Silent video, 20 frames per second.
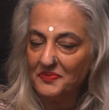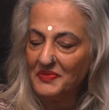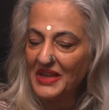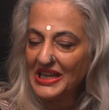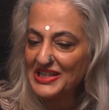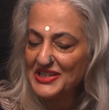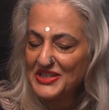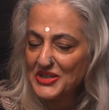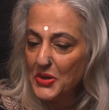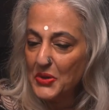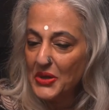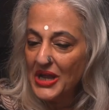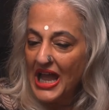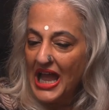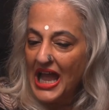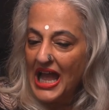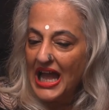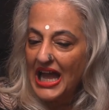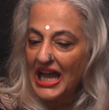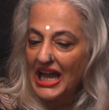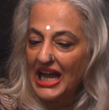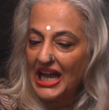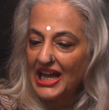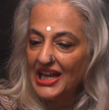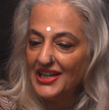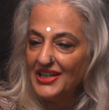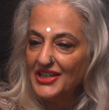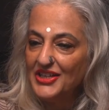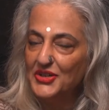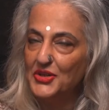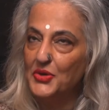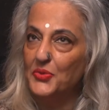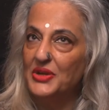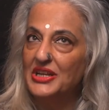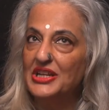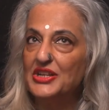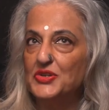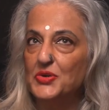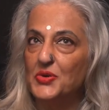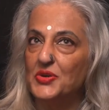So, when
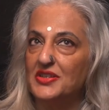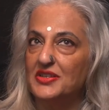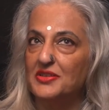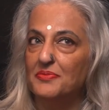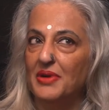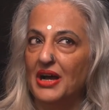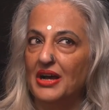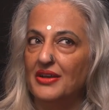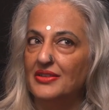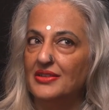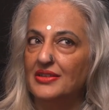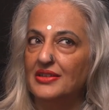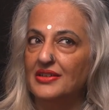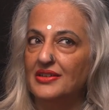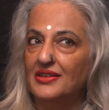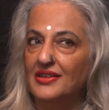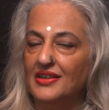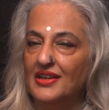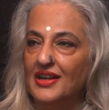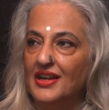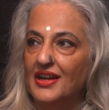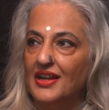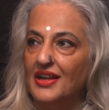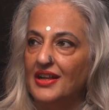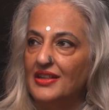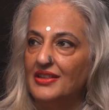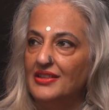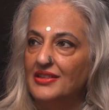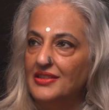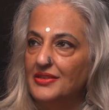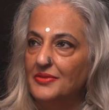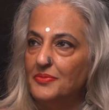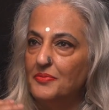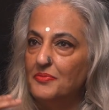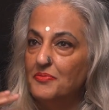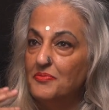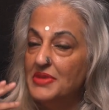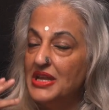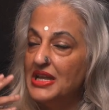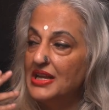it talks about the
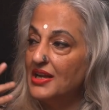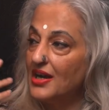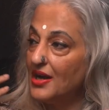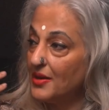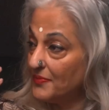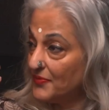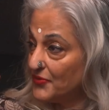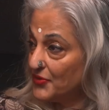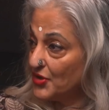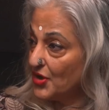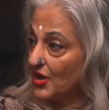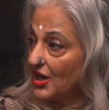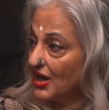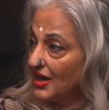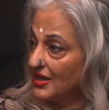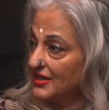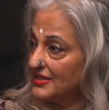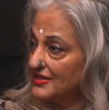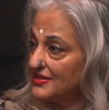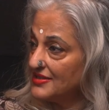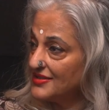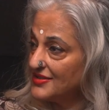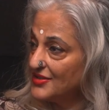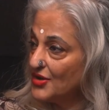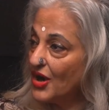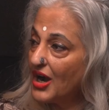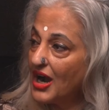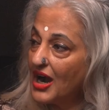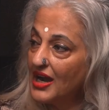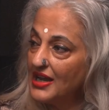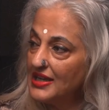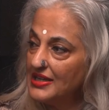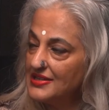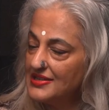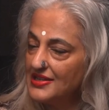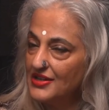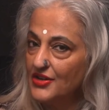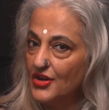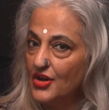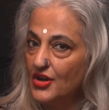makeup for your eyes
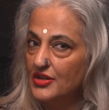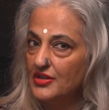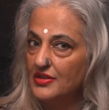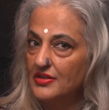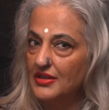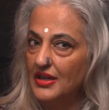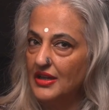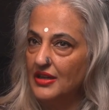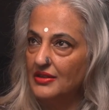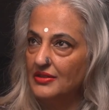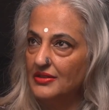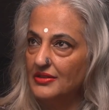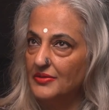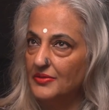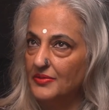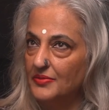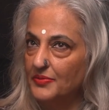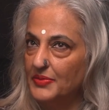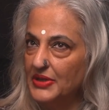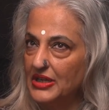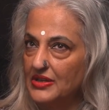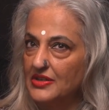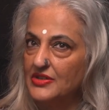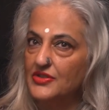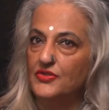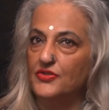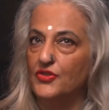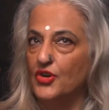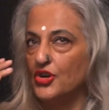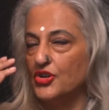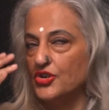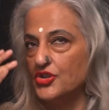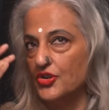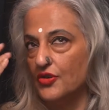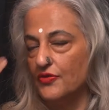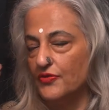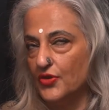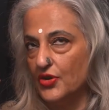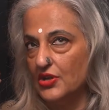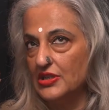are not because you've got your
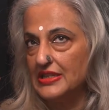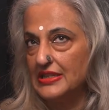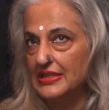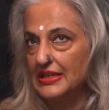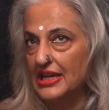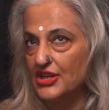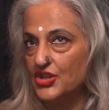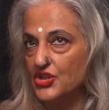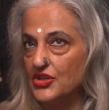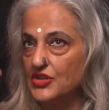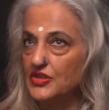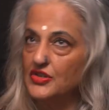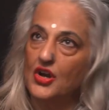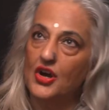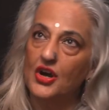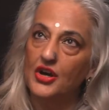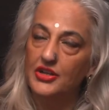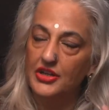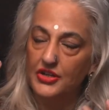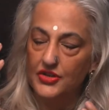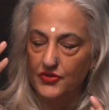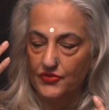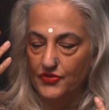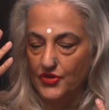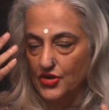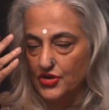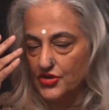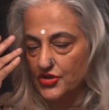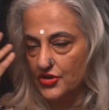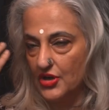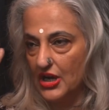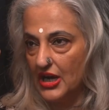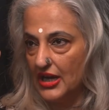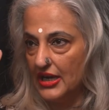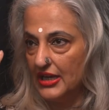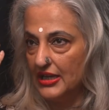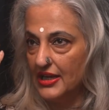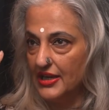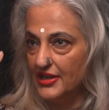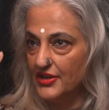false lashes on and you've got your
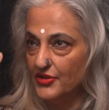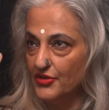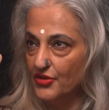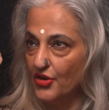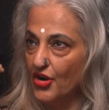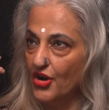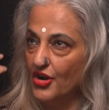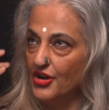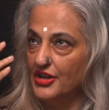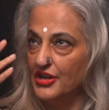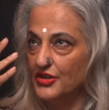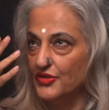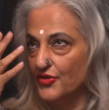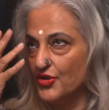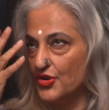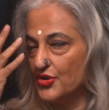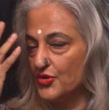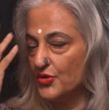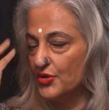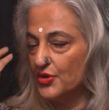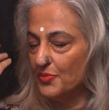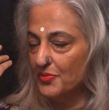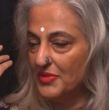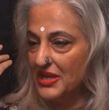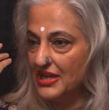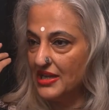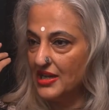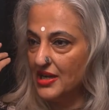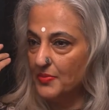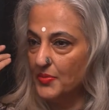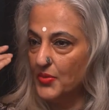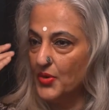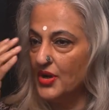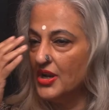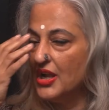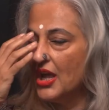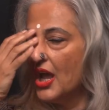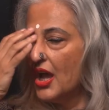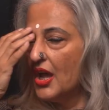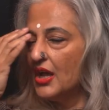eyeliner on and you've got all your makeup on,
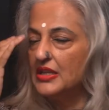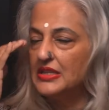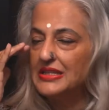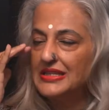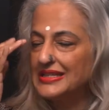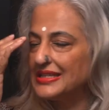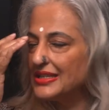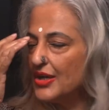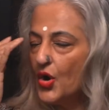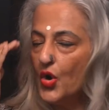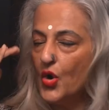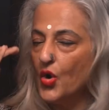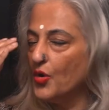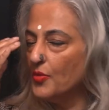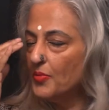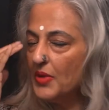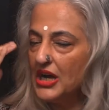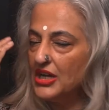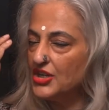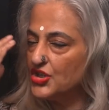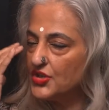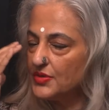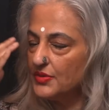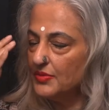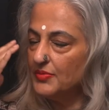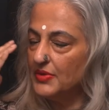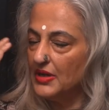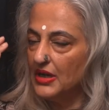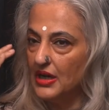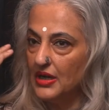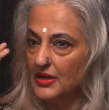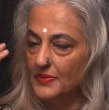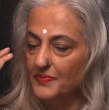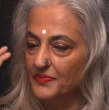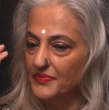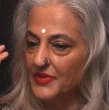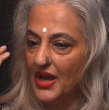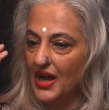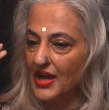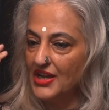so much
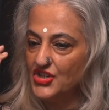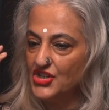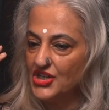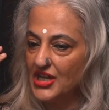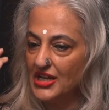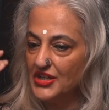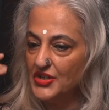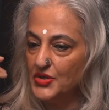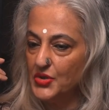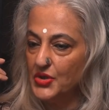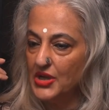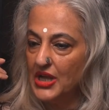eyeshadow,